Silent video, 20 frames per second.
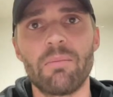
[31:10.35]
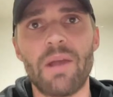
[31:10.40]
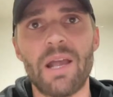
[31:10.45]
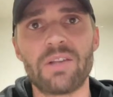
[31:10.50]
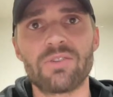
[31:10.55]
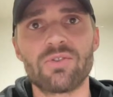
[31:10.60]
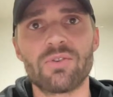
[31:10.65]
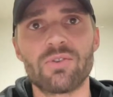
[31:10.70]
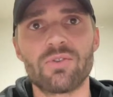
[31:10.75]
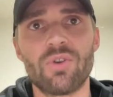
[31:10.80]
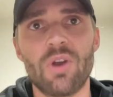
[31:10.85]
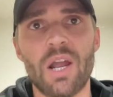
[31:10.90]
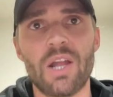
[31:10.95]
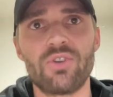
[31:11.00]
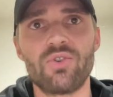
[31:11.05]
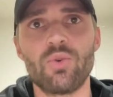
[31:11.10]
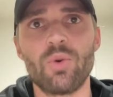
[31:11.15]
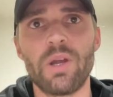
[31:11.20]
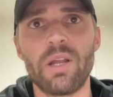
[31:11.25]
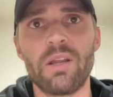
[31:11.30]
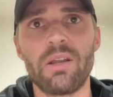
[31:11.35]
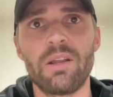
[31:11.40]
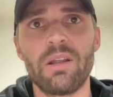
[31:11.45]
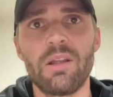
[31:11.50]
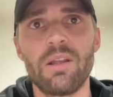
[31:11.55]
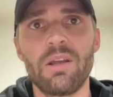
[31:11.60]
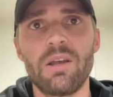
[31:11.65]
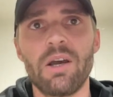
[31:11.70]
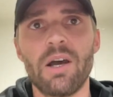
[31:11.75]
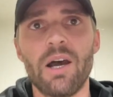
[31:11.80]
a master's graduate
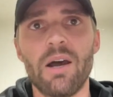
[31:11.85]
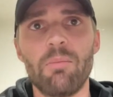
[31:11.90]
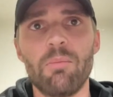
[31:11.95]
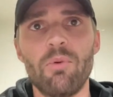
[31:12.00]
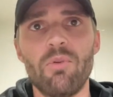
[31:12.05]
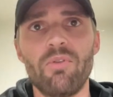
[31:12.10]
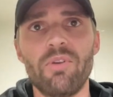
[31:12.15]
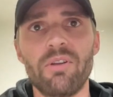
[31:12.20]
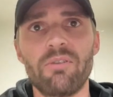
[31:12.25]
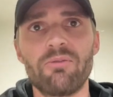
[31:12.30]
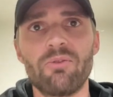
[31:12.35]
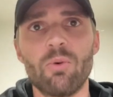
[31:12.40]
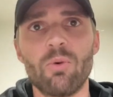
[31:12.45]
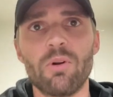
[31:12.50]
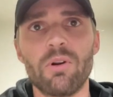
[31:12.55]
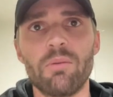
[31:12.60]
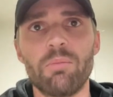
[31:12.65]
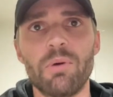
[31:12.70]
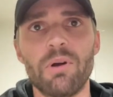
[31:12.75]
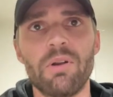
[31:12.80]
moving forward.